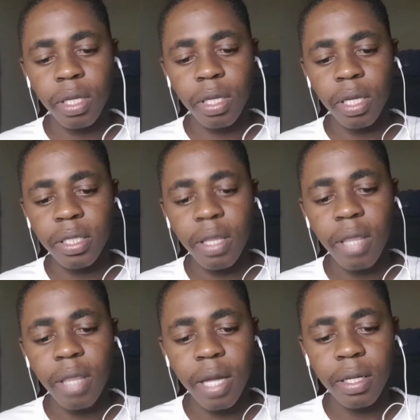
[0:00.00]
he said
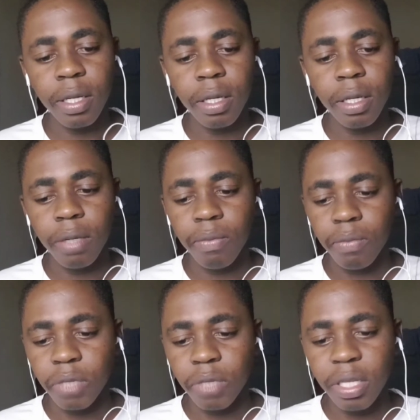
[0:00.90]
that
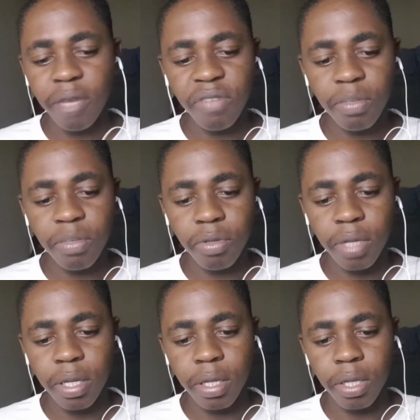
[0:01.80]
the difference
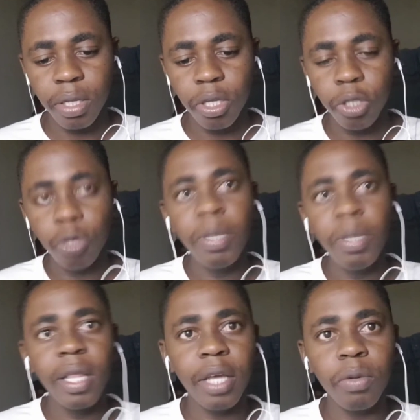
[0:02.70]
between
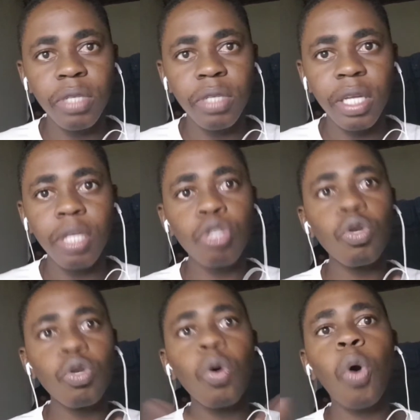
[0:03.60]
human language and the
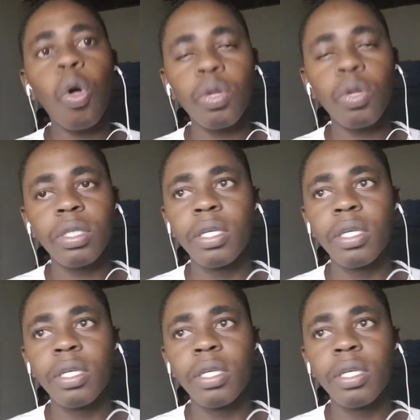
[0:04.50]
so-called